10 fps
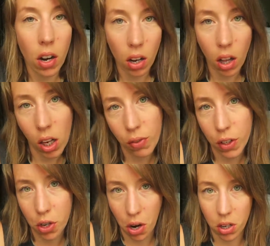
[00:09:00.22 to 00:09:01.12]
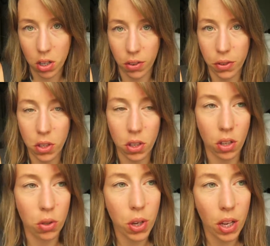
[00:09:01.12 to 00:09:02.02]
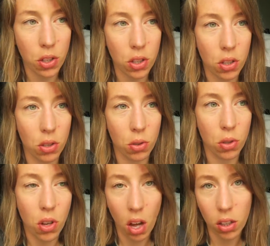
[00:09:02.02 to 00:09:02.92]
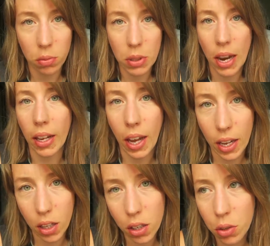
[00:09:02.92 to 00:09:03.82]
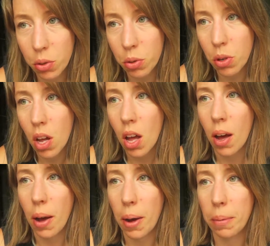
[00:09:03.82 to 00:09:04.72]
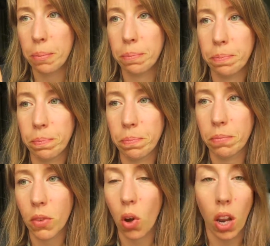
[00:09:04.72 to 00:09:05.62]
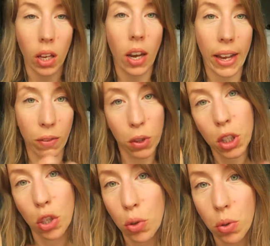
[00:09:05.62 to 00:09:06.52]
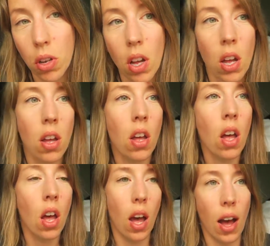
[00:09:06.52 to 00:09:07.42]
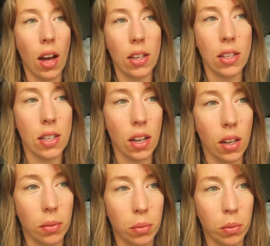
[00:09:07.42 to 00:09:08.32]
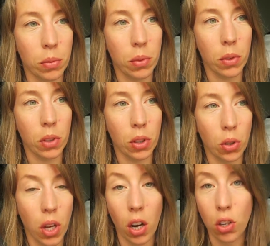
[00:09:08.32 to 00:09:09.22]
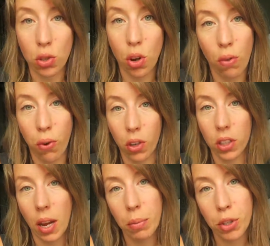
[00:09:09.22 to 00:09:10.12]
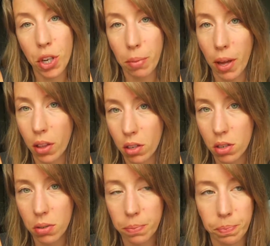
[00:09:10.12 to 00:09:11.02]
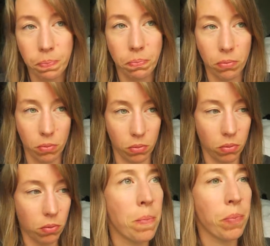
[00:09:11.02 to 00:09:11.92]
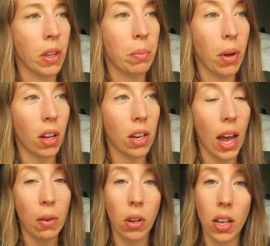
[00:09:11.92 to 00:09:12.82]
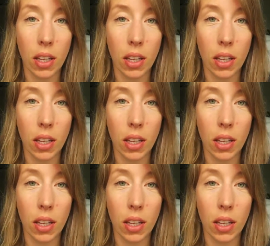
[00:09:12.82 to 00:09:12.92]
There are a lot of alternatives. You can just use condoms like I do, or like we do, and you can also go for the temperature method. But I will